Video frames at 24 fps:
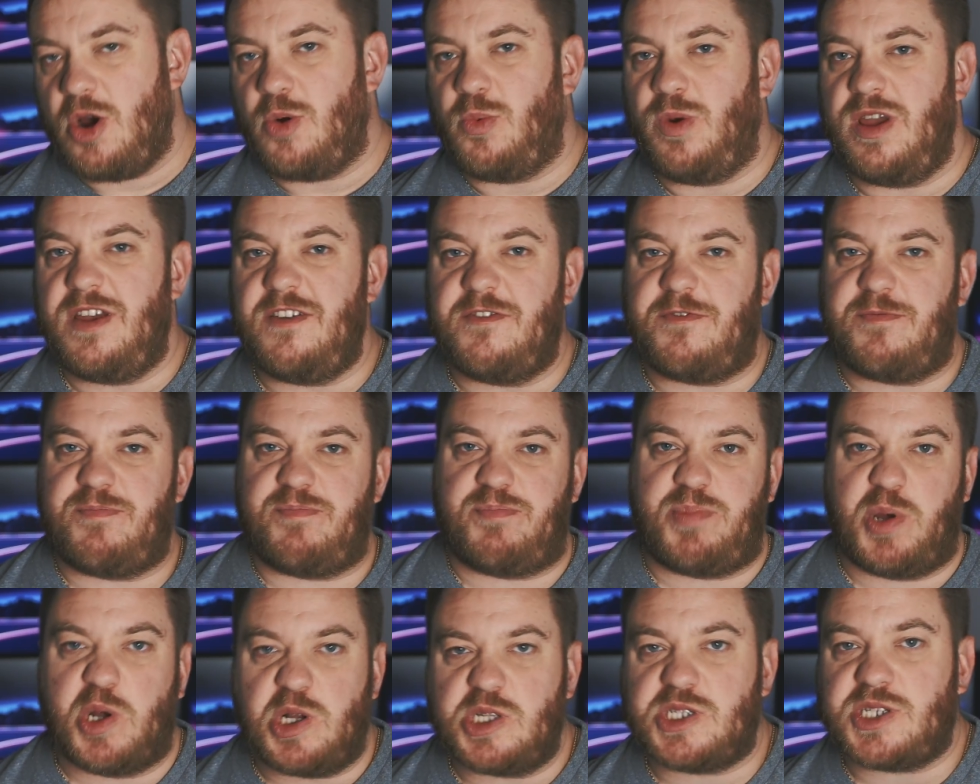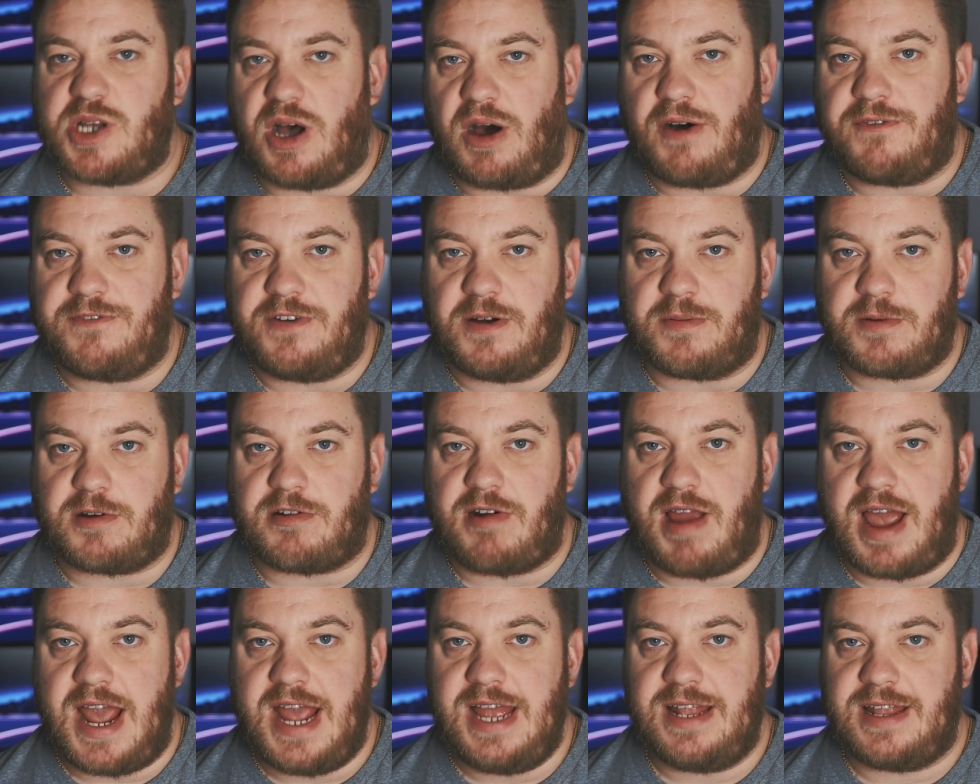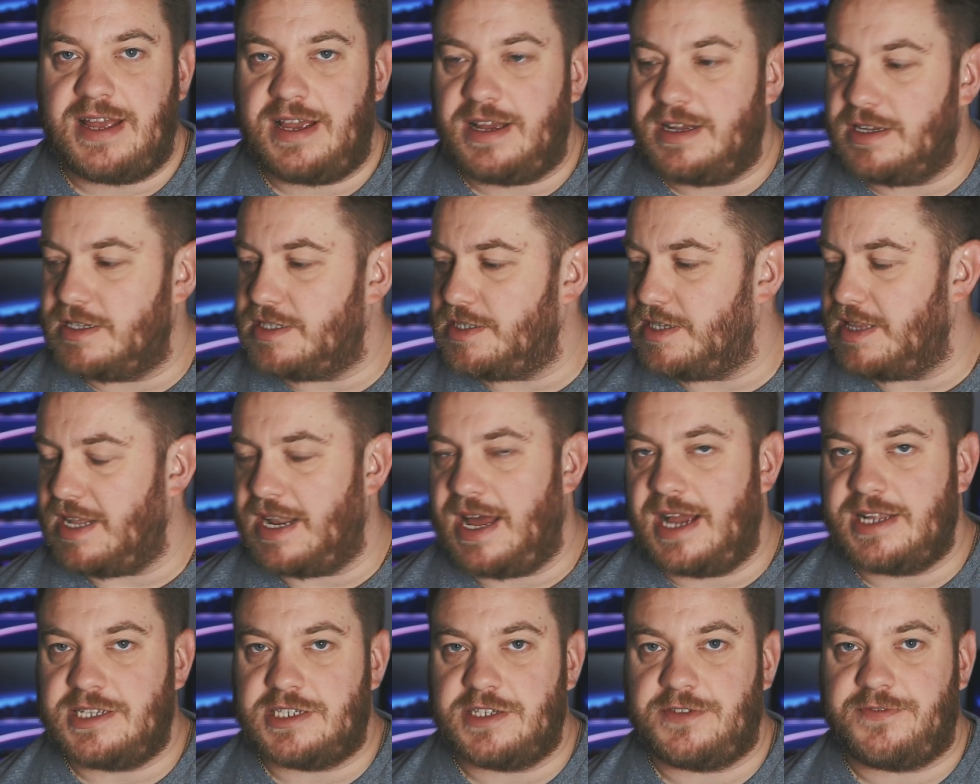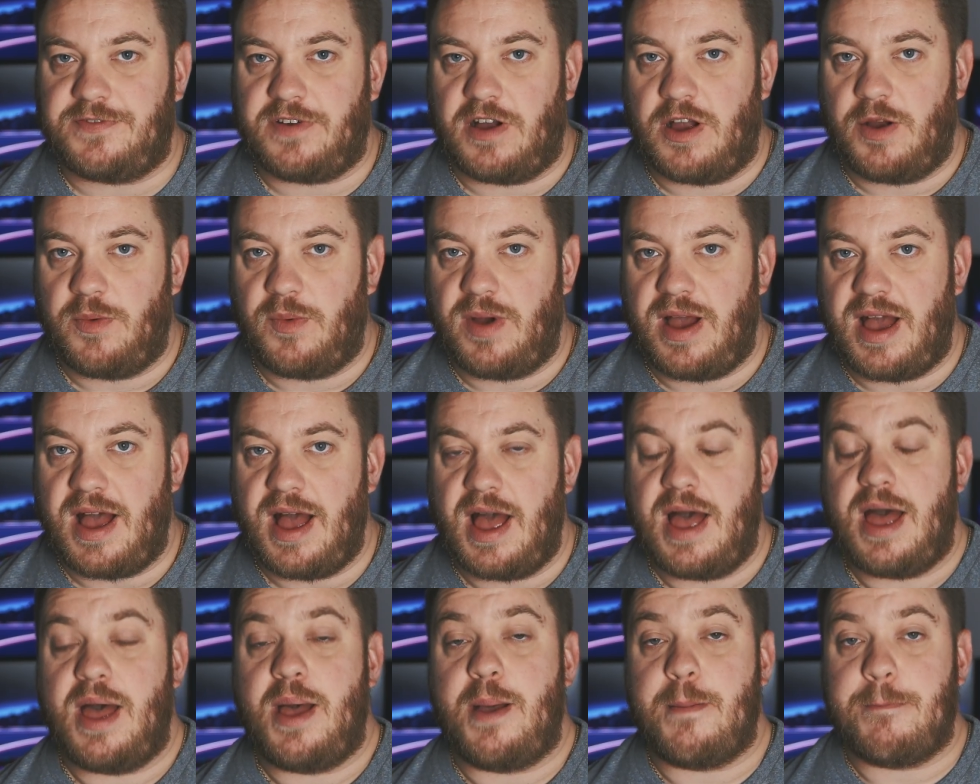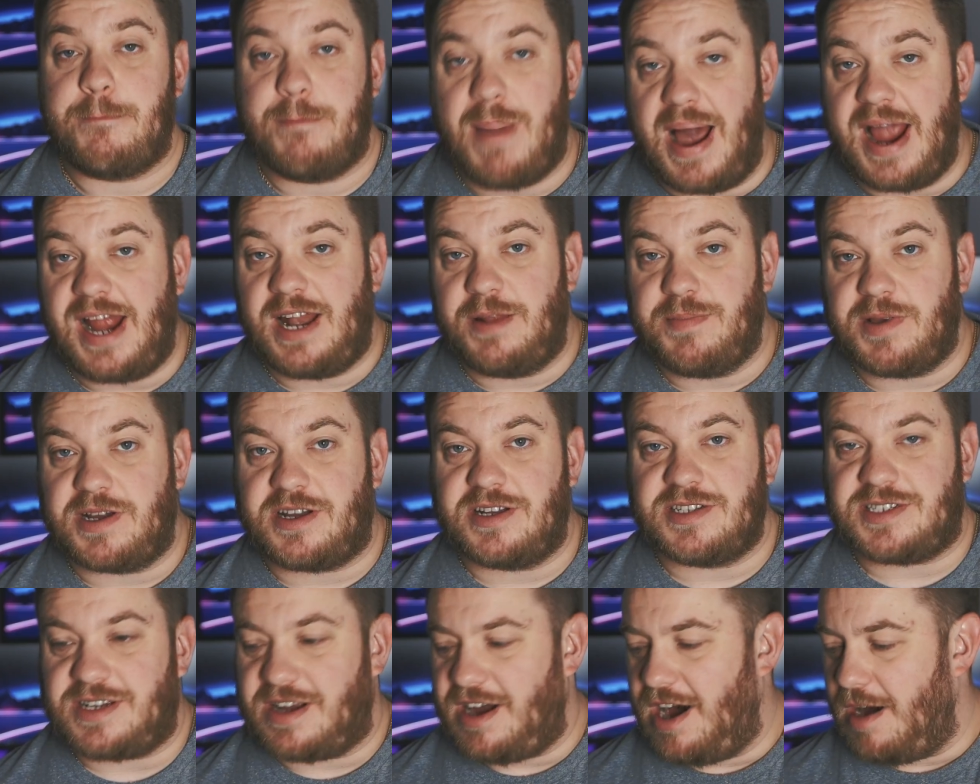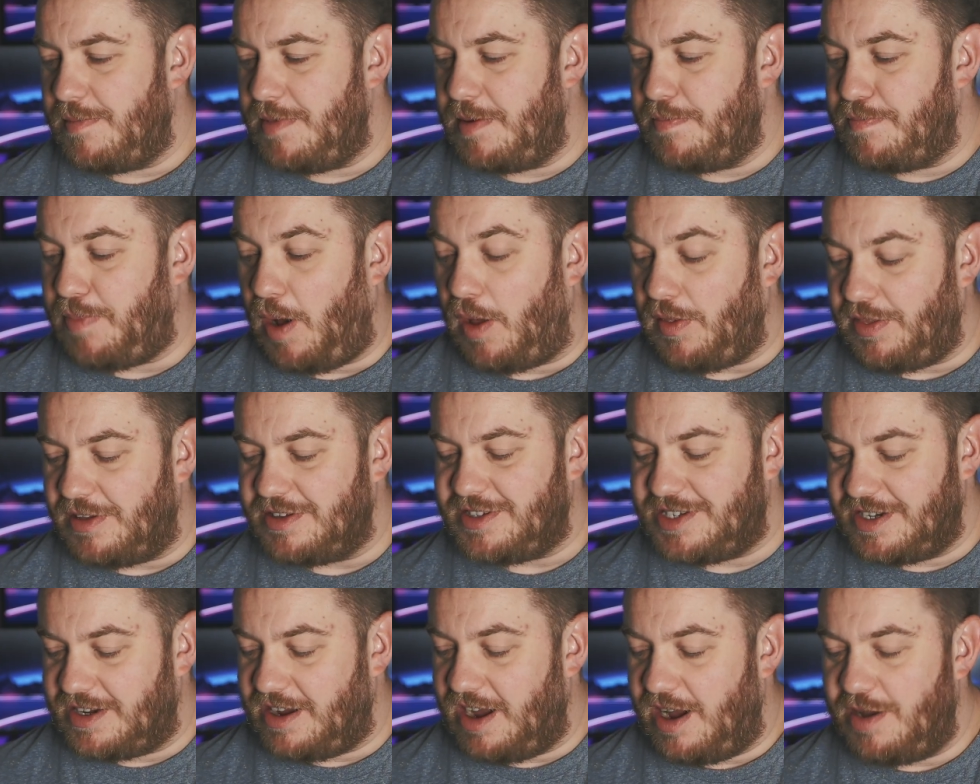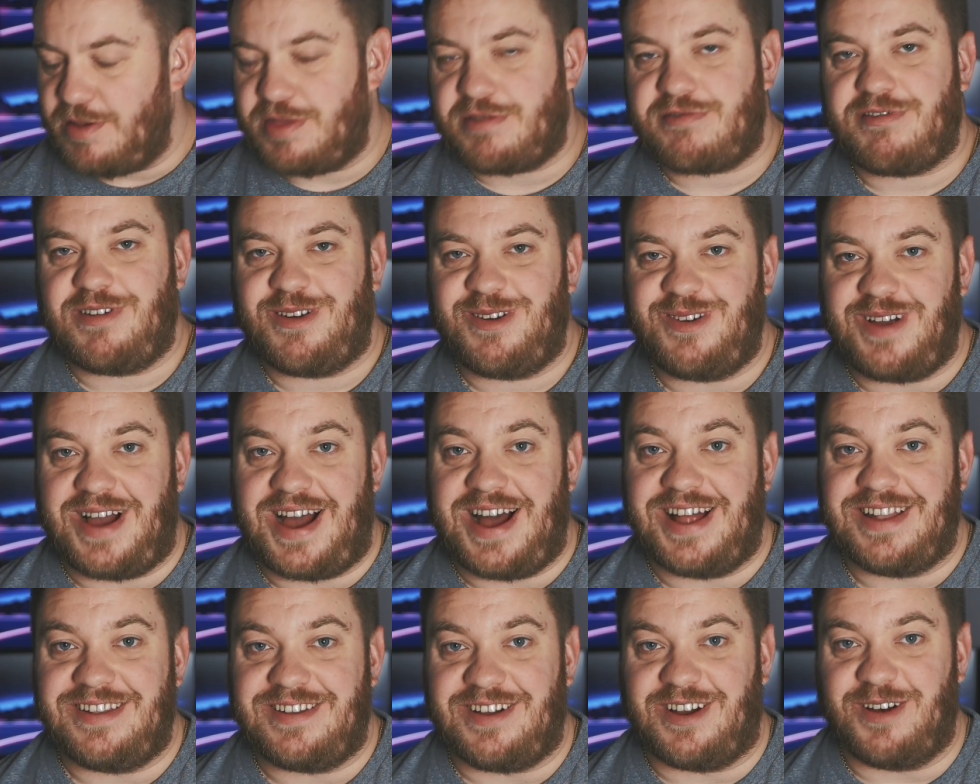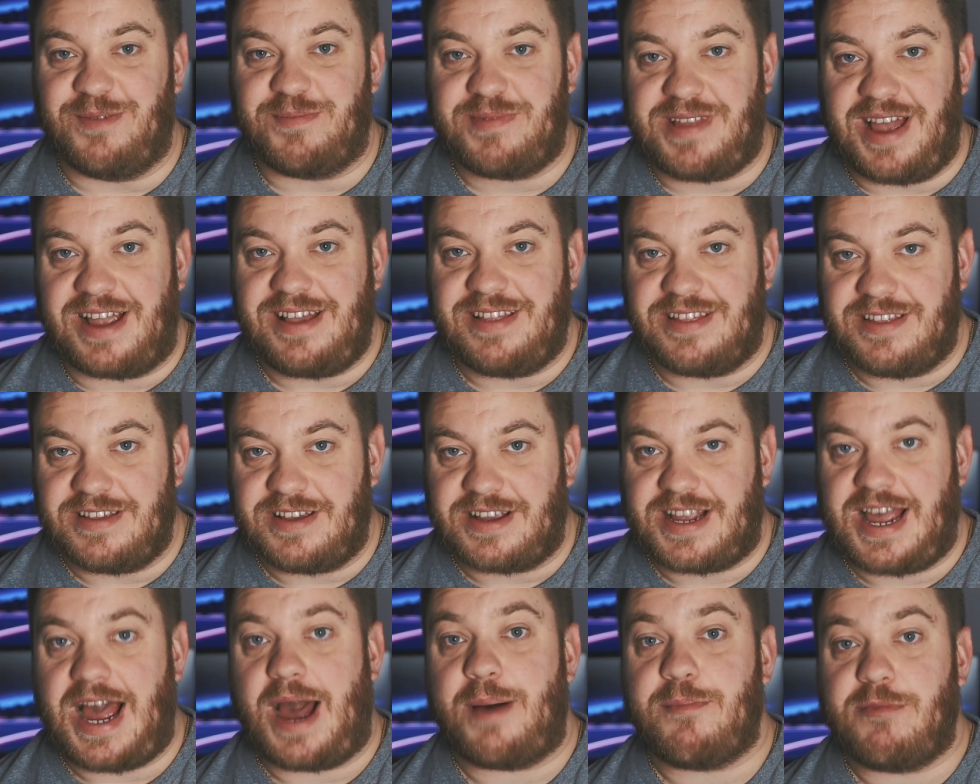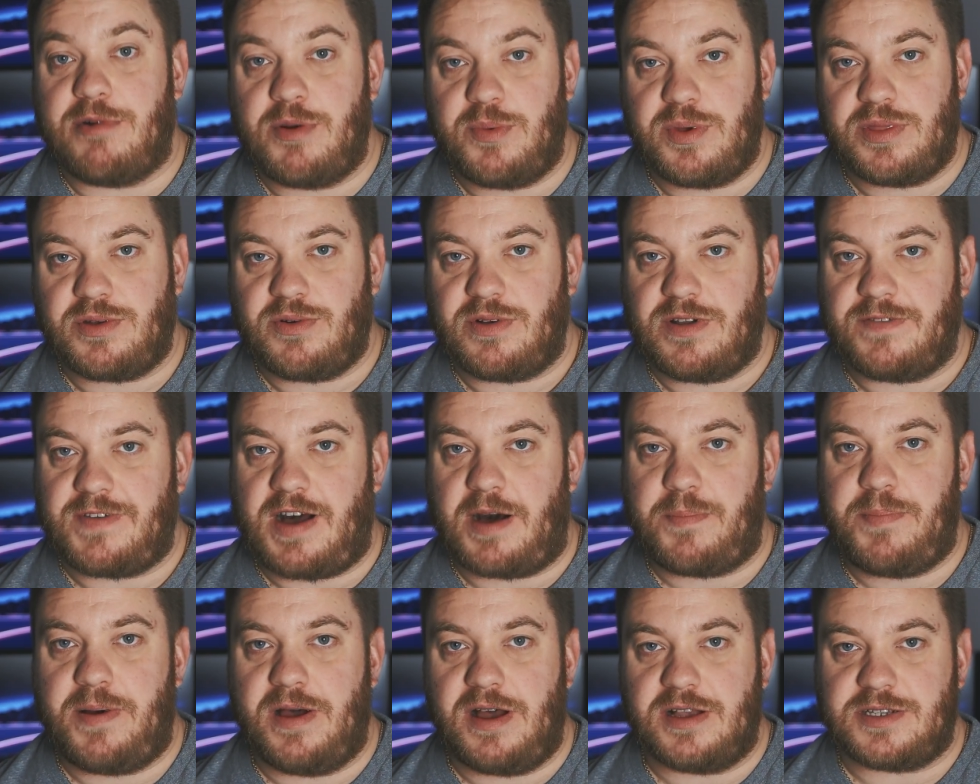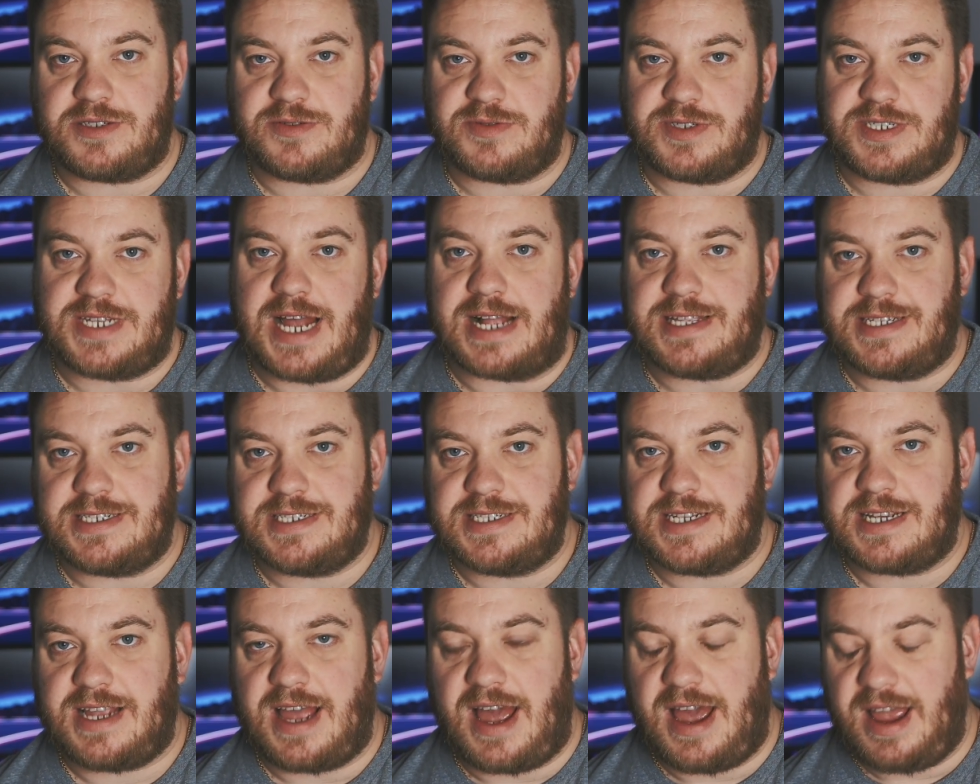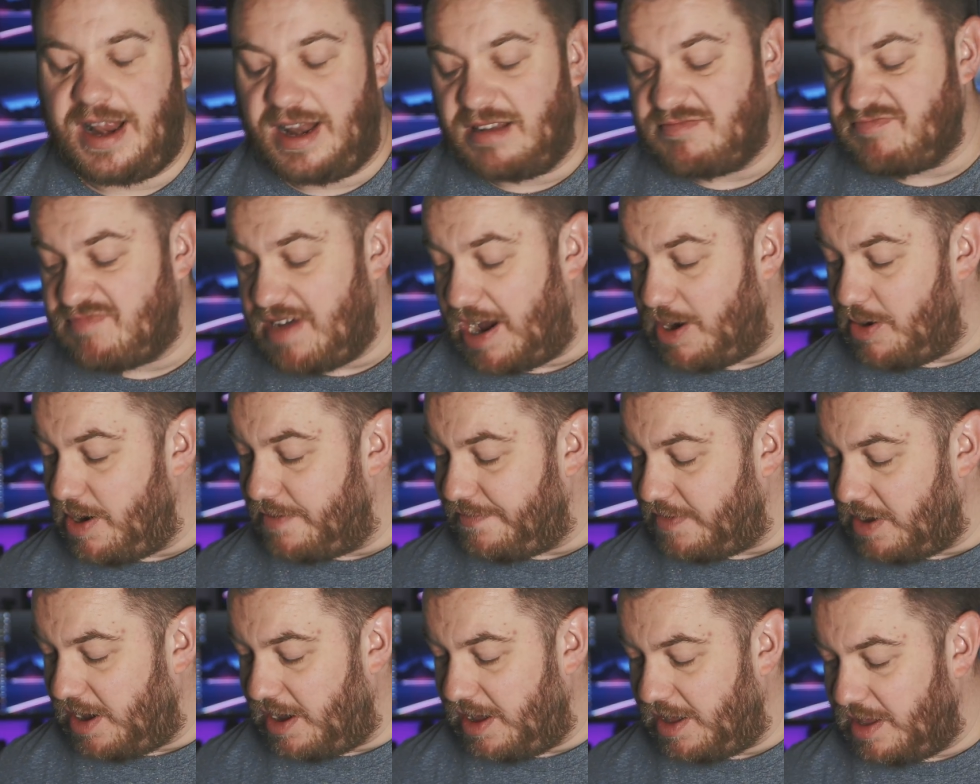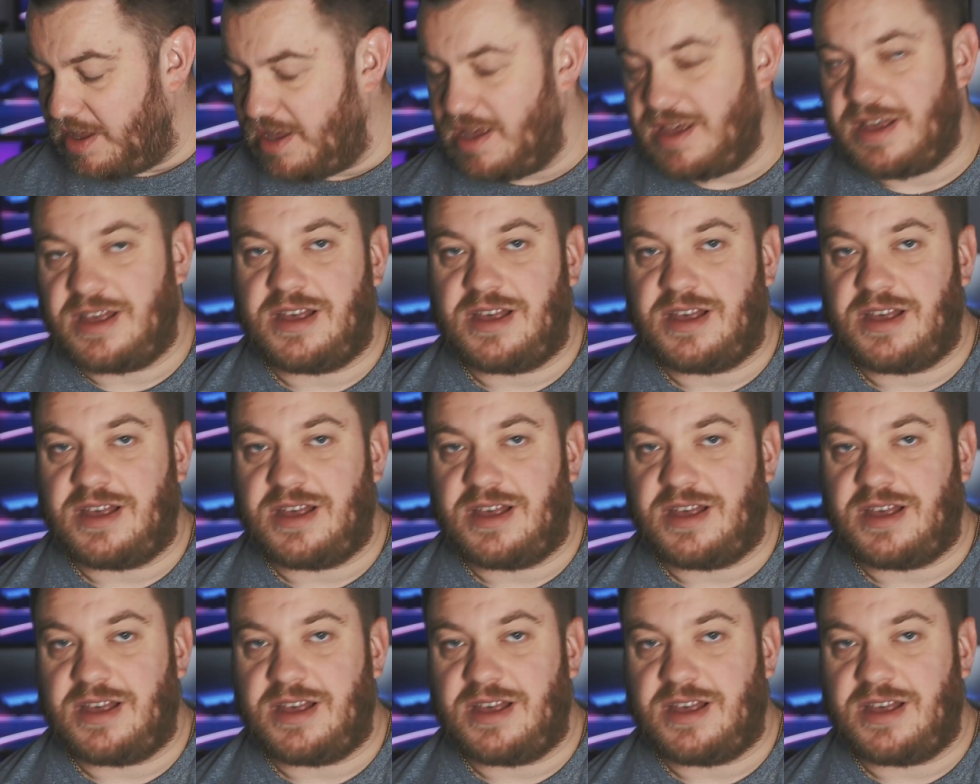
We've put off upgrading to the latest firmware mainly because I can't be bothered to go through and update the camera with all of our personal settings again. However,